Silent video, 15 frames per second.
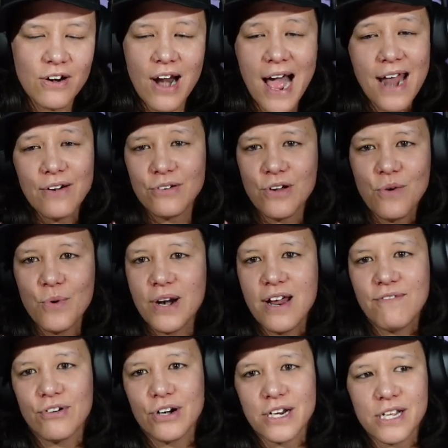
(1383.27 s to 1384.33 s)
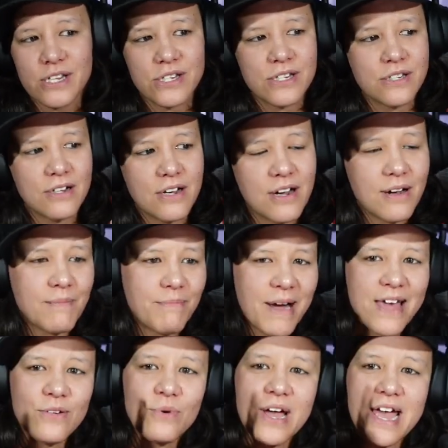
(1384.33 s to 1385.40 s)
or I don't know, whatever it is. Uh,
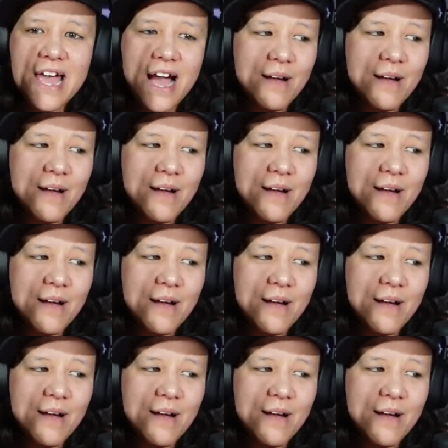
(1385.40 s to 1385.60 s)
by the way,